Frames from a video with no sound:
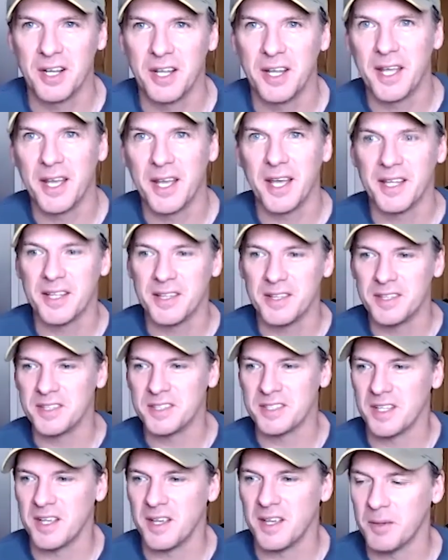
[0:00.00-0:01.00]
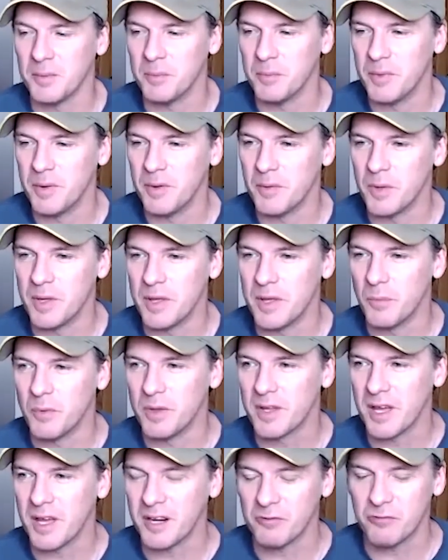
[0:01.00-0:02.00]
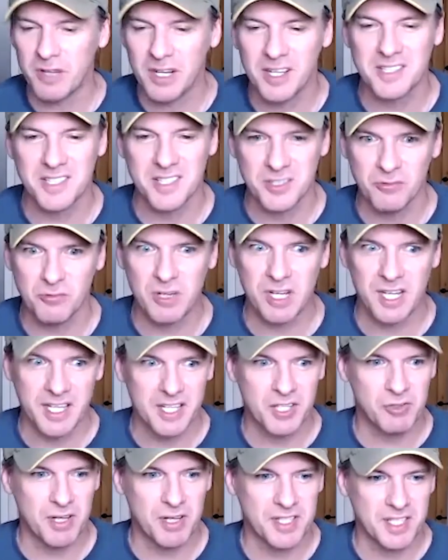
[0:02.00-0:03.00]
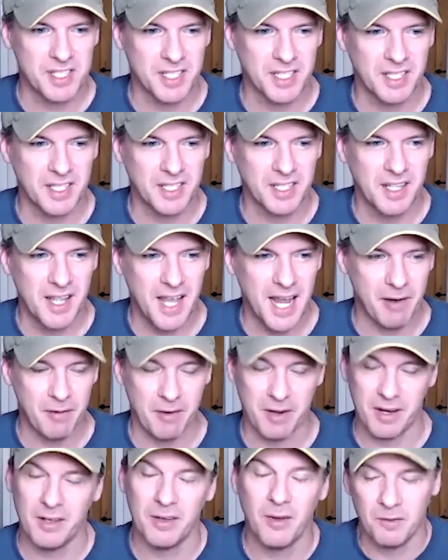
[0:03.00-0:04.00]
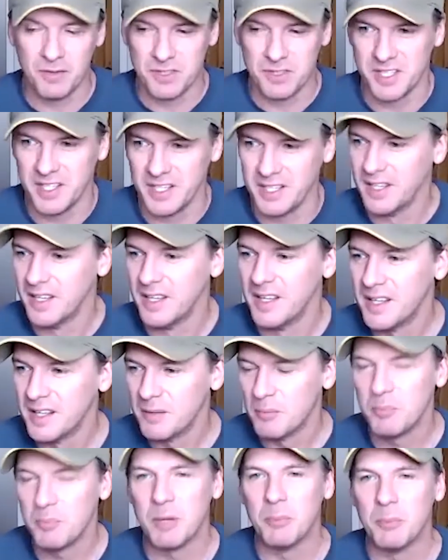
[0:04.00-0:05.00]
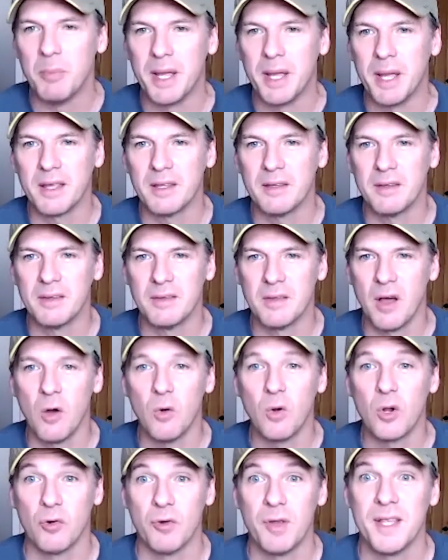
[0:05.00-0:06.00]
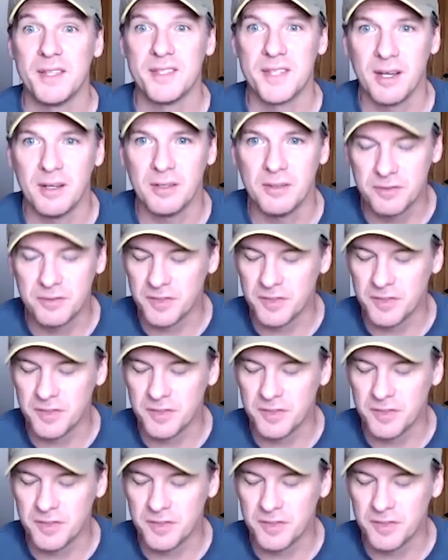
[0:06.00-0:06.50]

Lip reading: and we kind of realized it's a really interesting area. Obviously, people make whole careers out of